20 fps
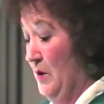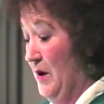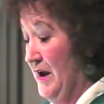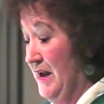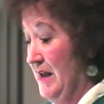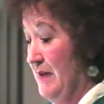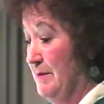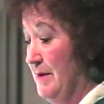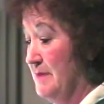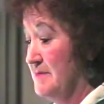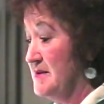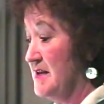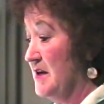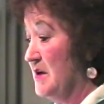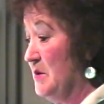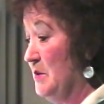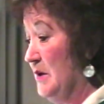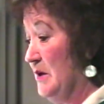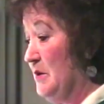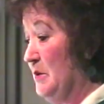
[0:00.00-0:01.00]
wake him up and
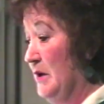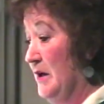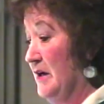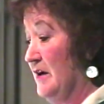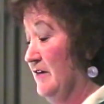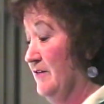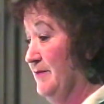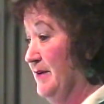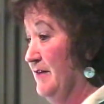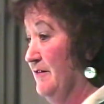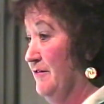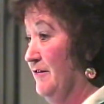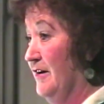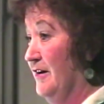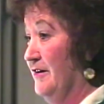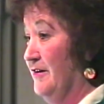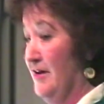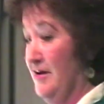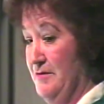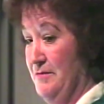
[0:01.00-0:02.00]
say, quick, quick, I've been
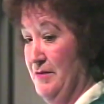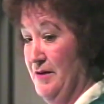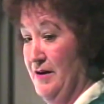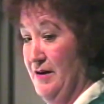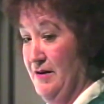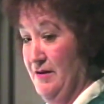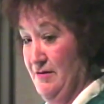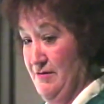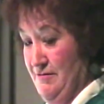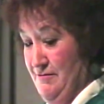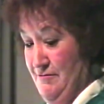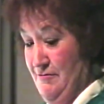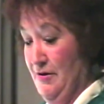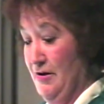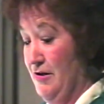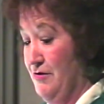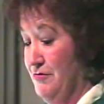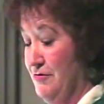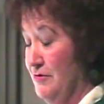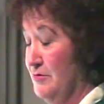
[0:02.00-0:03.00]
followed home by
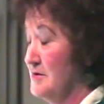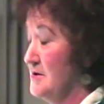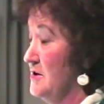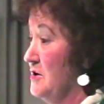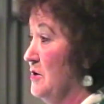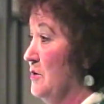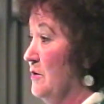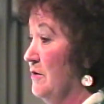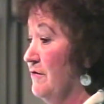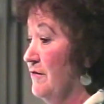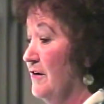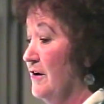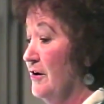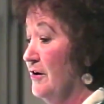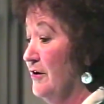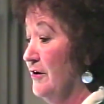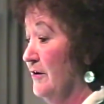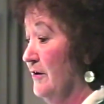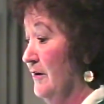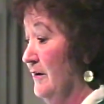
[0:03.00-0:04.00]
what I thought was a
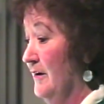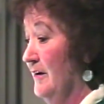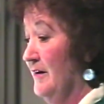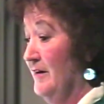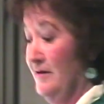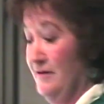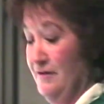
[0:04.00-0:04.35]
UFO,